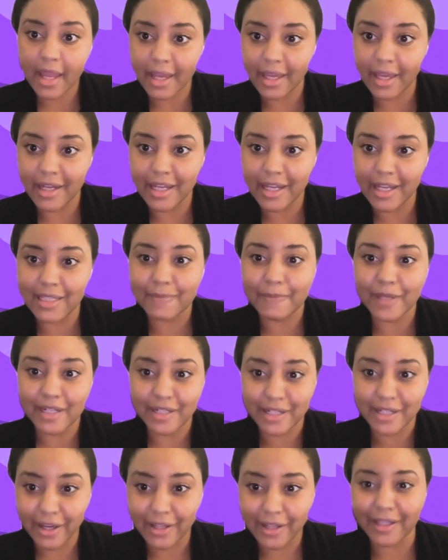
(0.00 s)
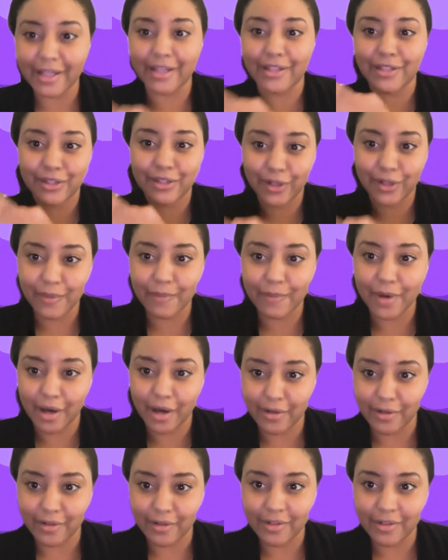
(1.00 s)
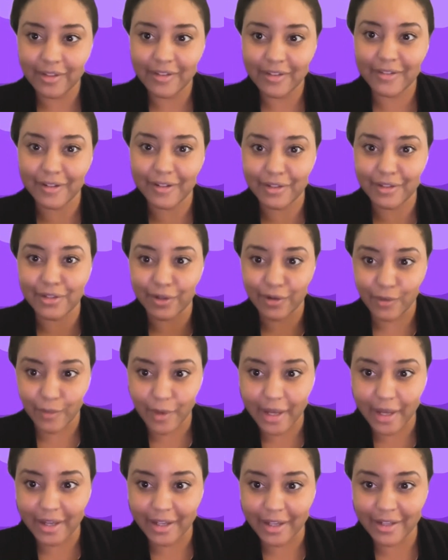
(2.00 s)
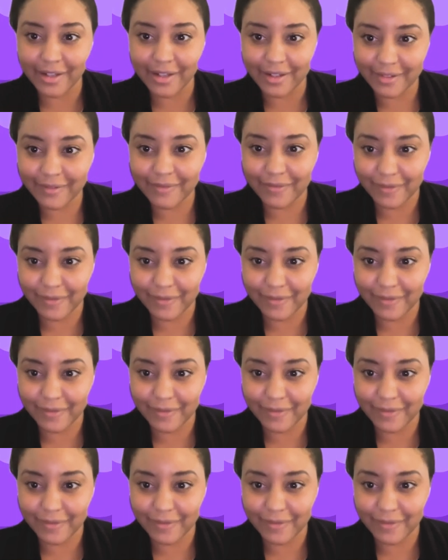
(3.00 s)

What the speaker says: And it's been done a certain model in a certain way.